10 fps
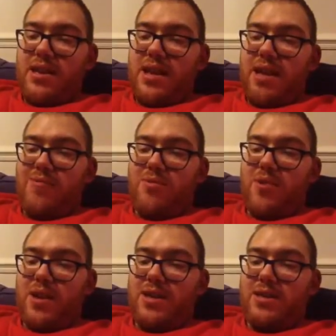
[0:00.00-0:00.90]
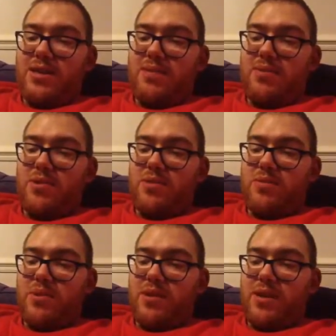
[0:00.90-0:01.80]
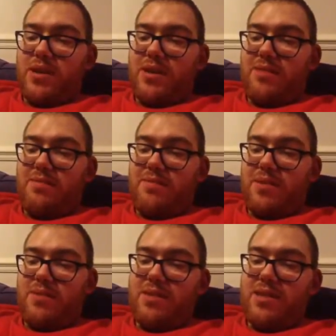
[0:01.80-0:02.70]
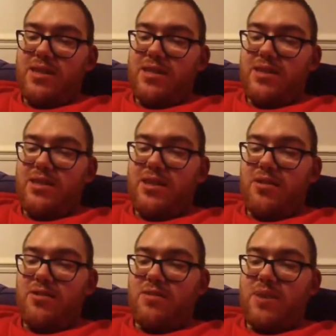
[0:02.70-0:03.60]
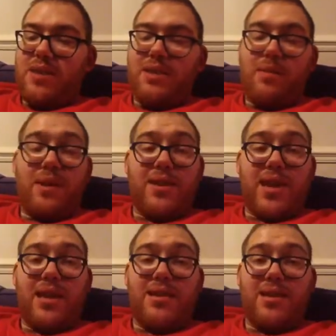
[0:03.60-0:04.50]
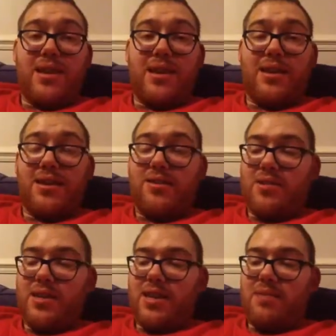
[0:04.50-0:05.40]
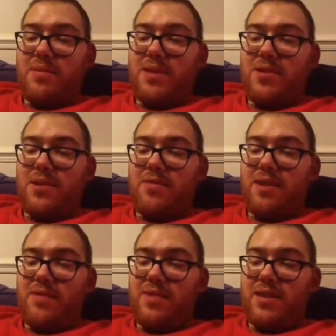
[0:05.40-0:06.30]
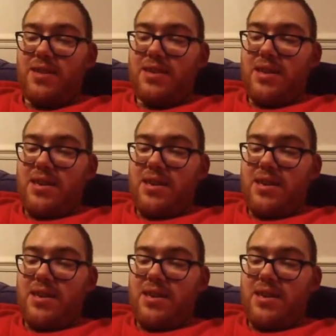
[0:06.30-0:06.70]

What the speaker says: Harper and Wyatt stepped up. It was decent. It was mainly about the Kane Taker, the Taker being 25 years.